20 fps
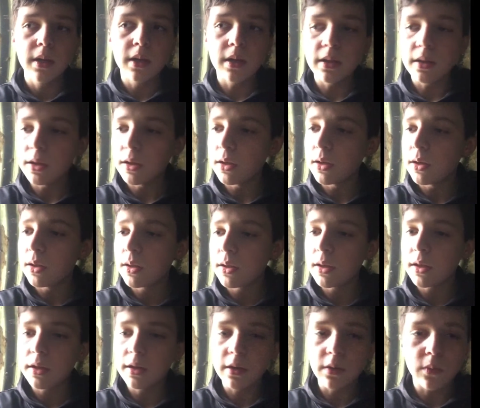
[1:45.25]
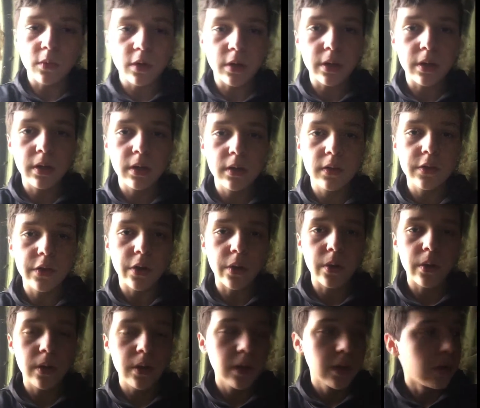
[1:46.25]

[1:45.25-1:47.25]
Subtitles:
And then that didn't work. So